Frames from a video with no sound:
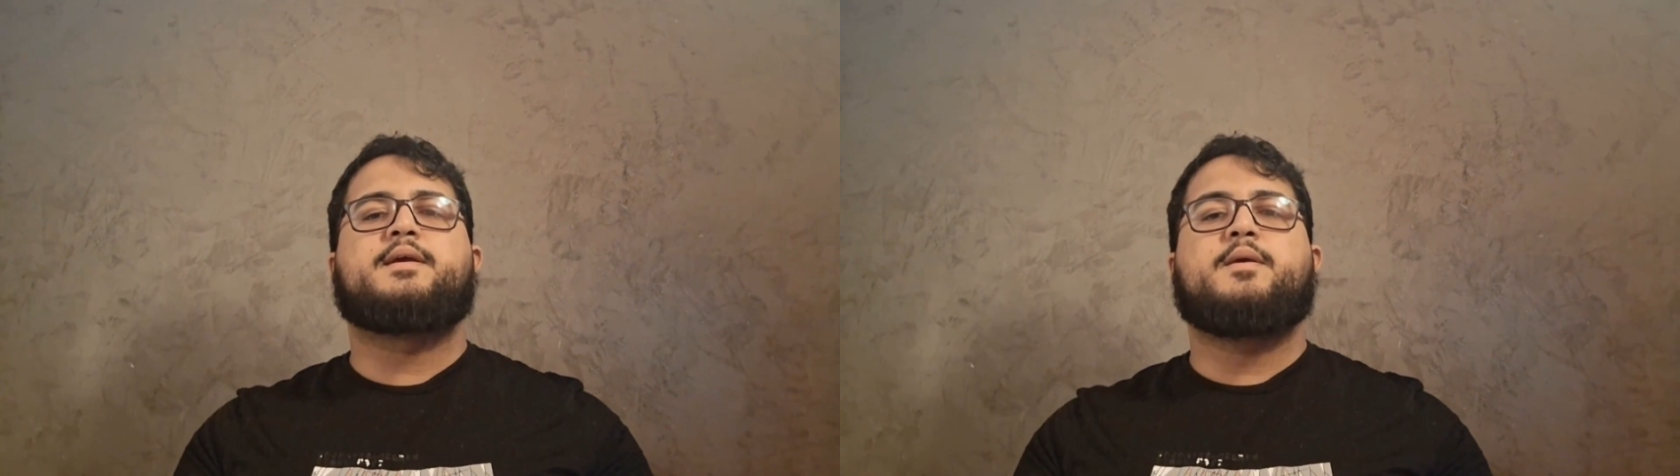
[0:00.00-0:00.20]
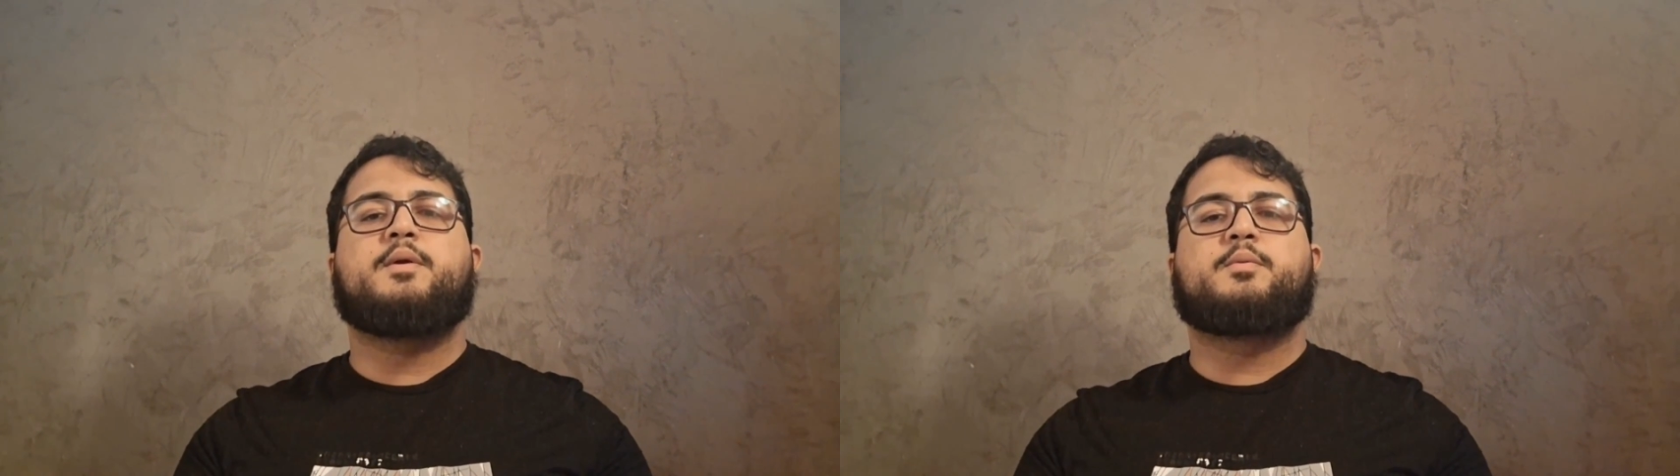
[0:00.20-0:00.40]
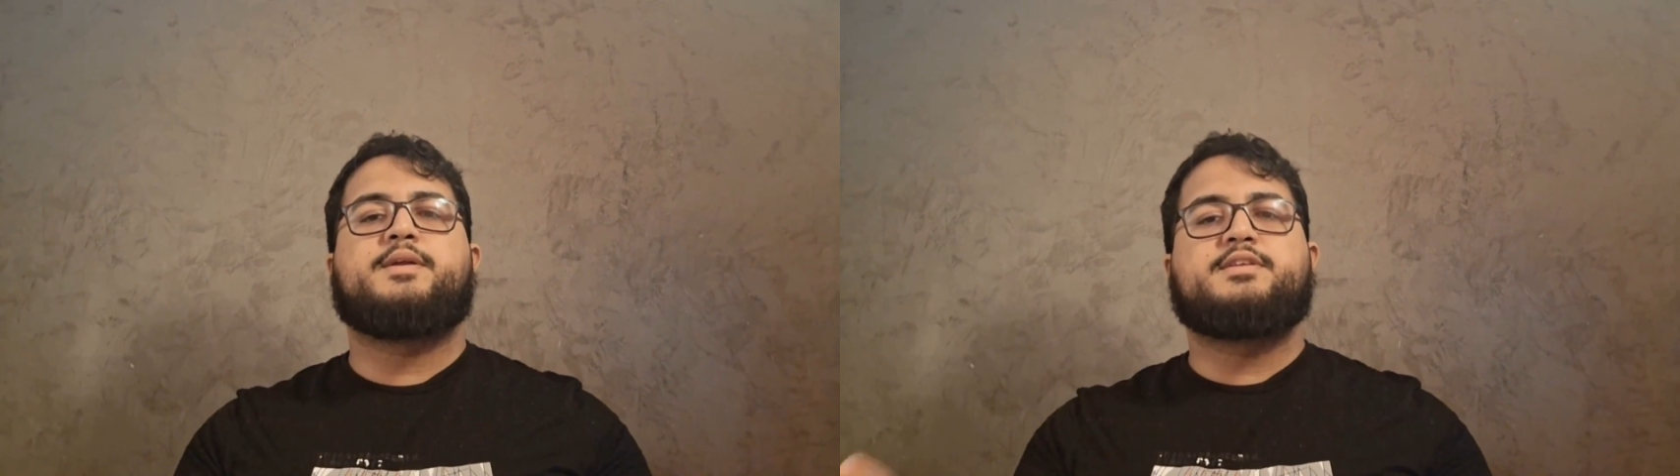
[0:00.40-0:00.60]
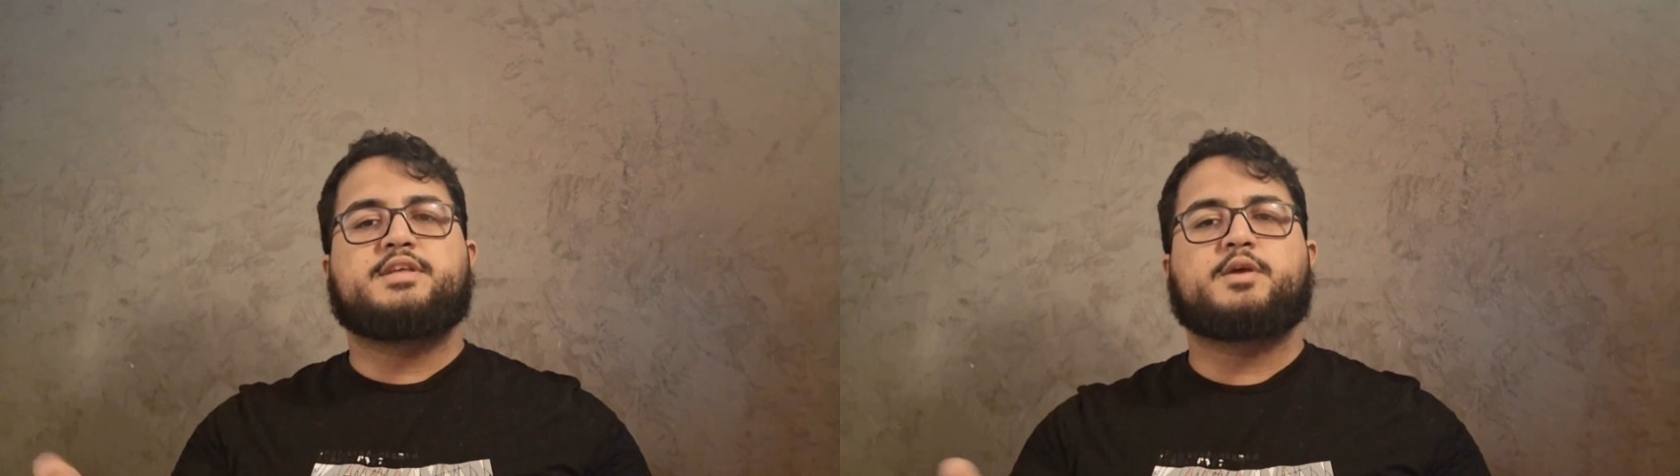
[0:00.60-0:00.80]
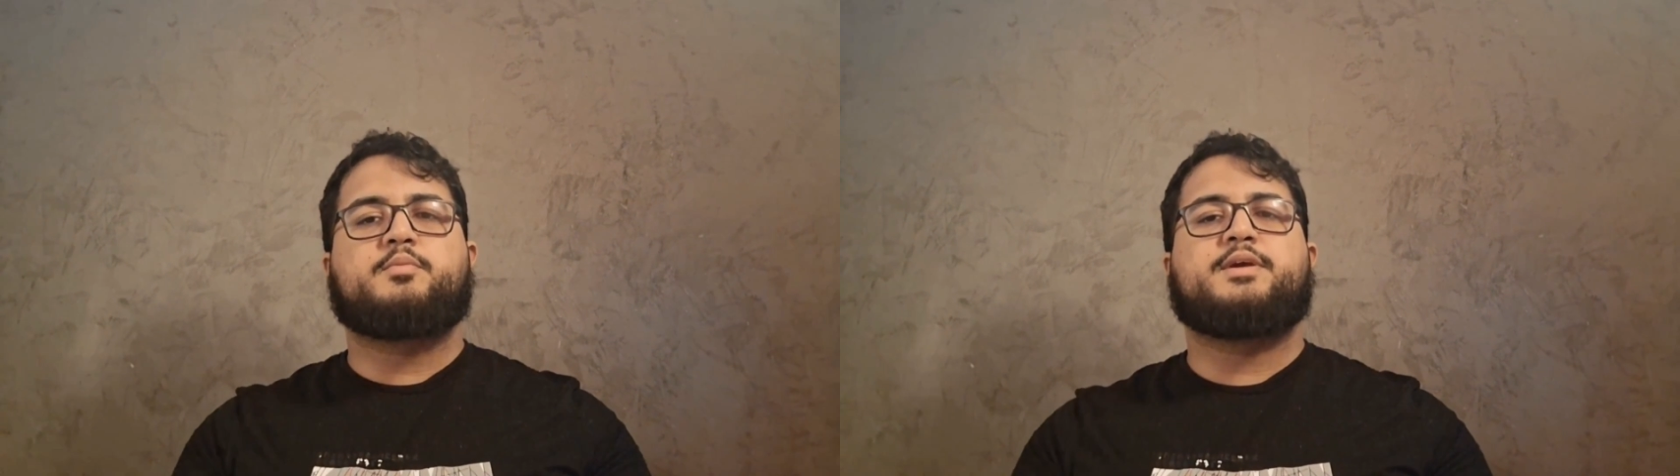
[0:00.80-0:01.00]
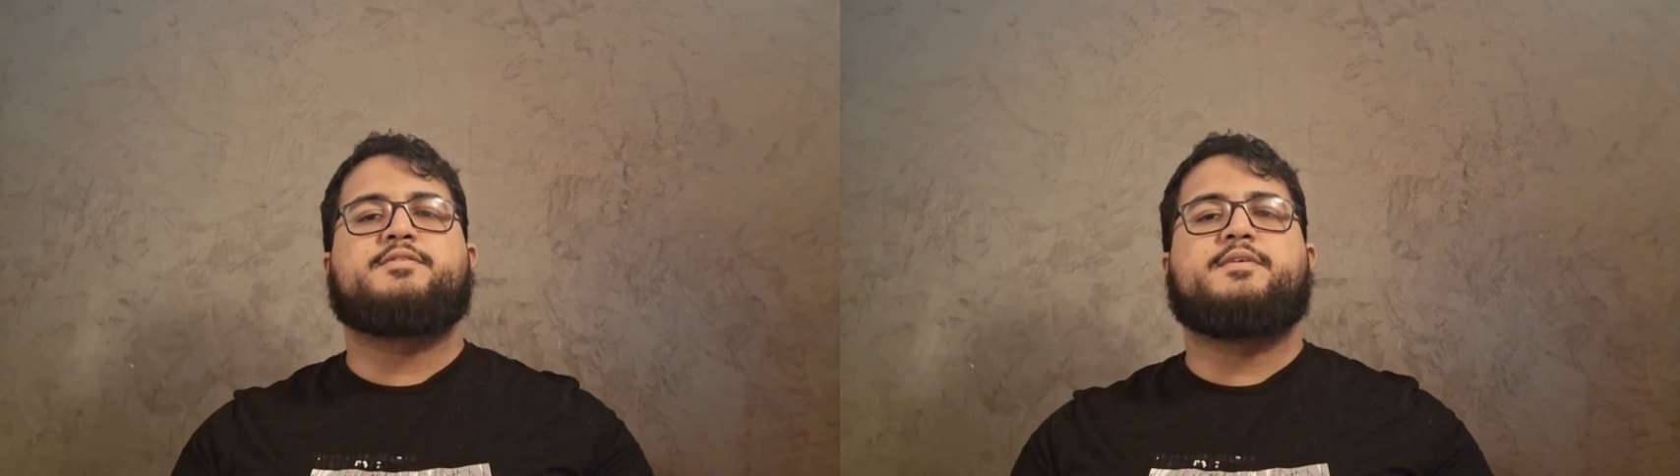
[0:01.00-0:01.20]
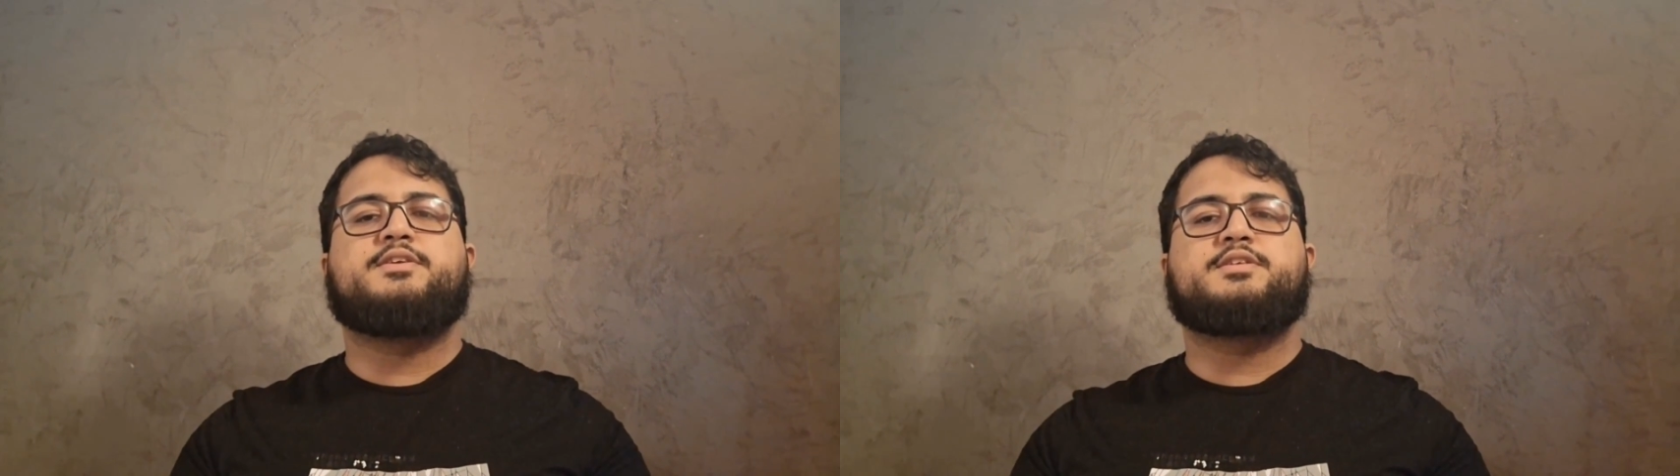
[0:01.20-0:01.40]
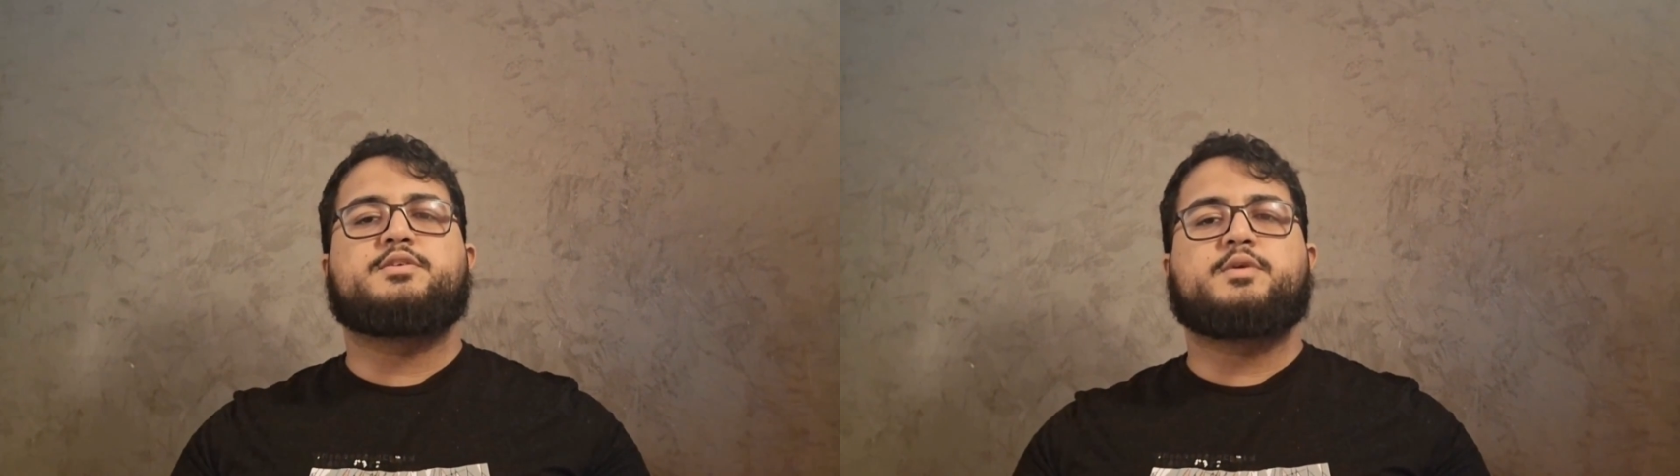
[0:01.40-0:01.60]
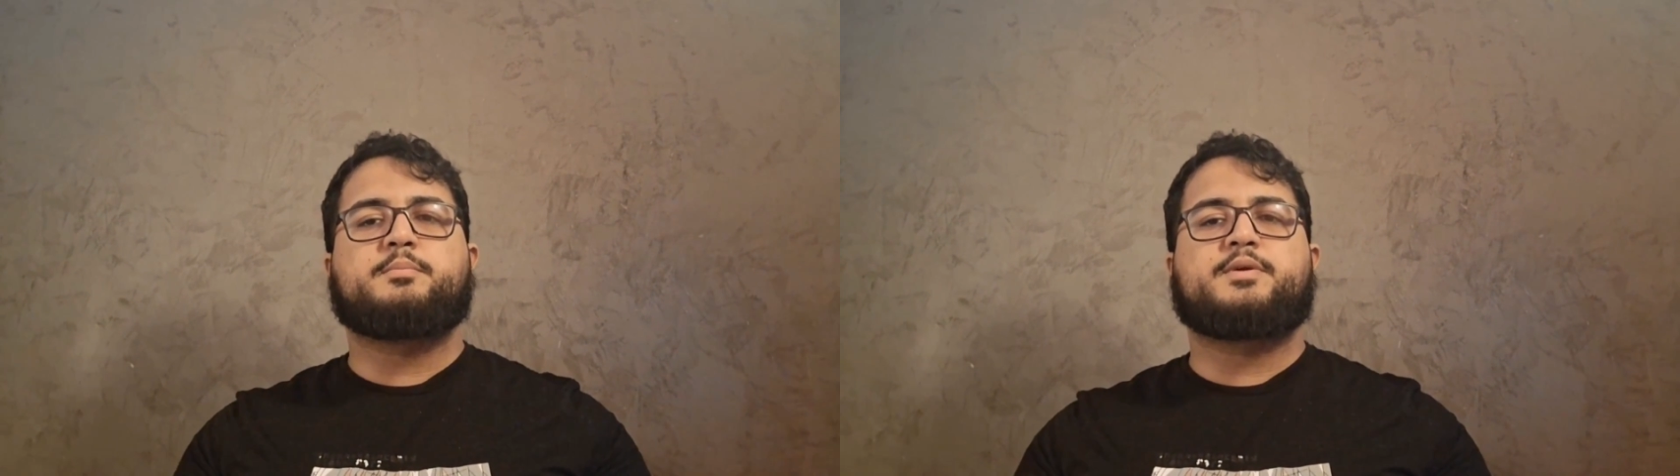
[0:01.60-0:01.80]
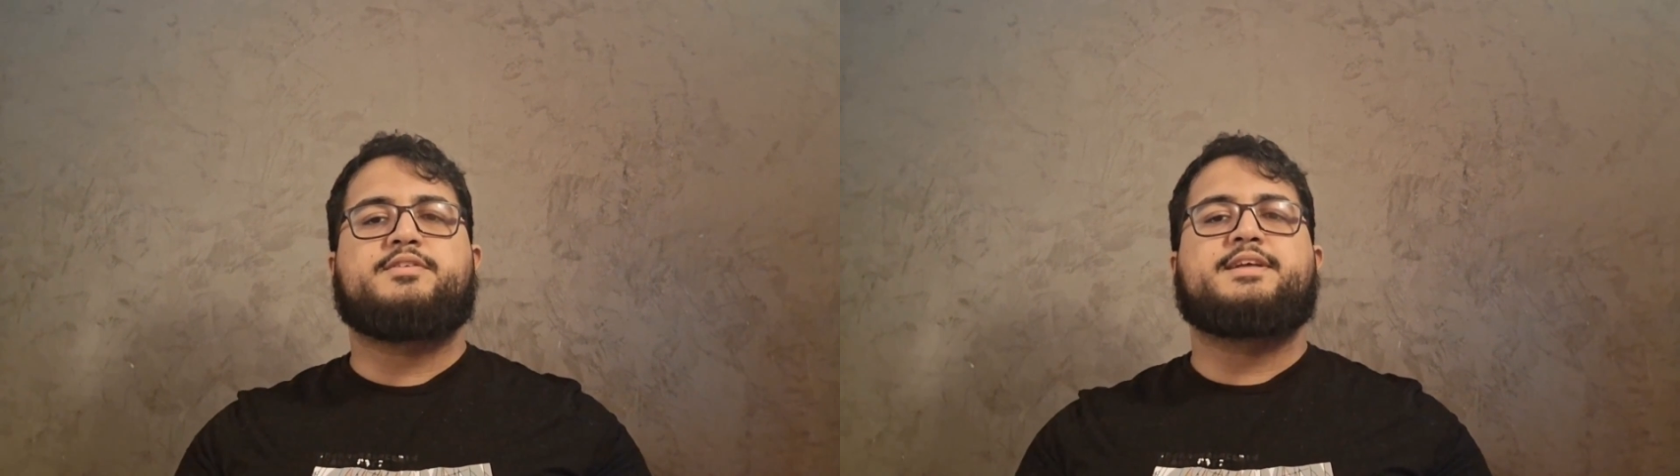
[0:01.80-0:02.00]
We want to know which feature you are
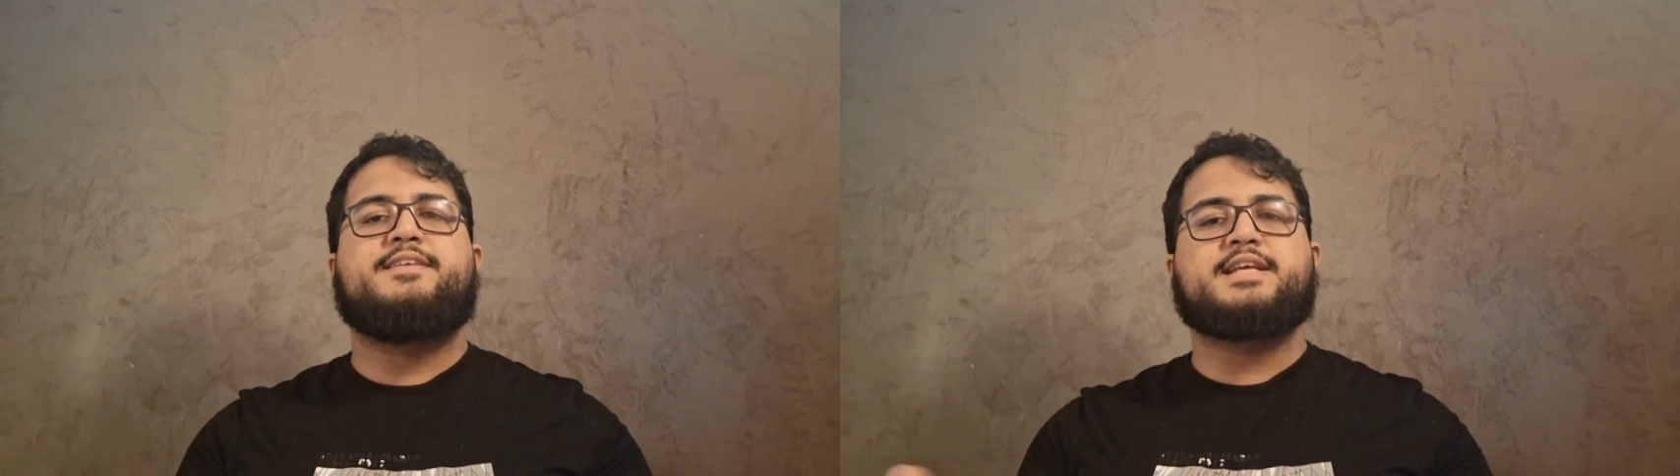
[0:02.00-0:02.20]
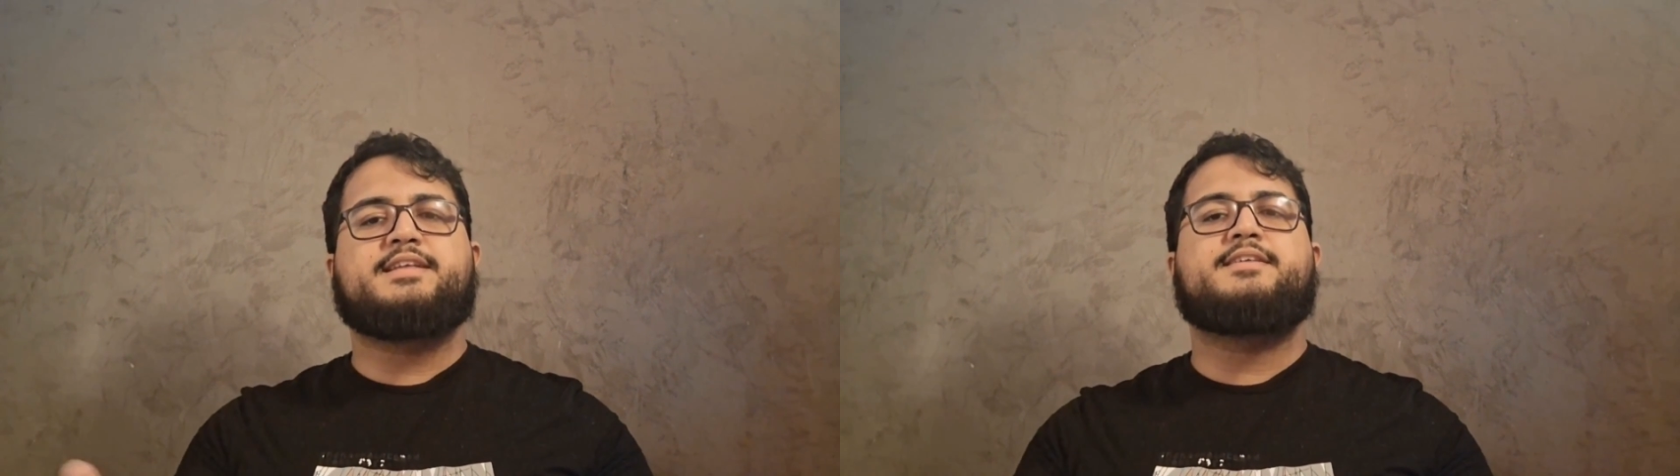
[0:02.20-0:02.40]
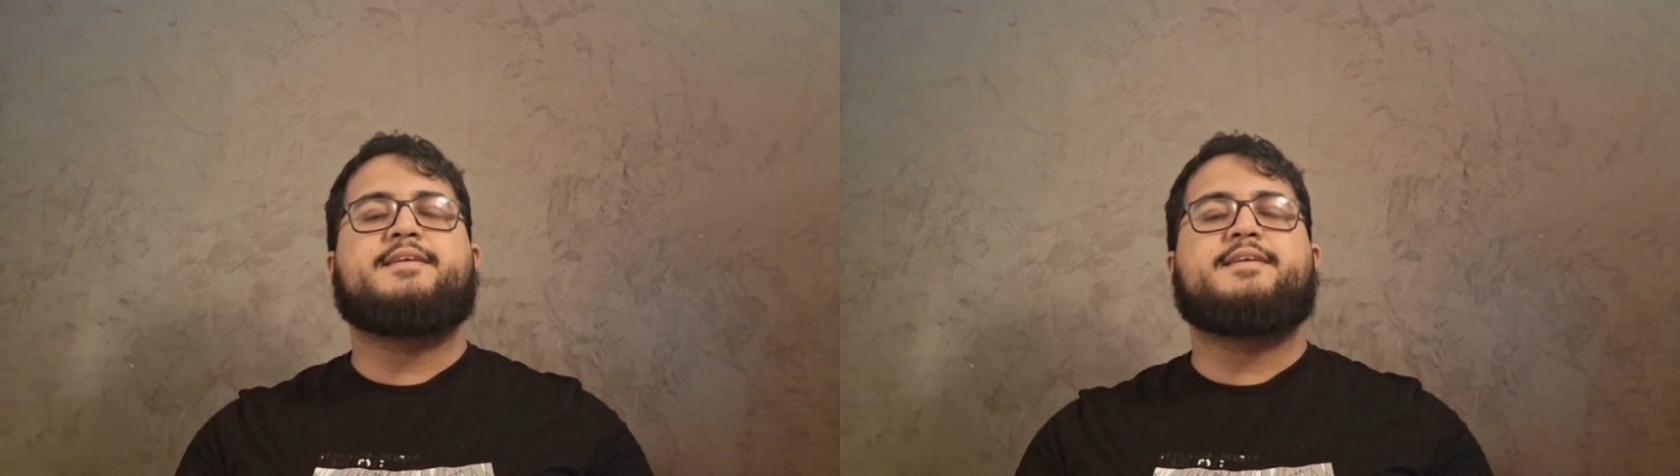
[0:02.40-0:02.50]
most excited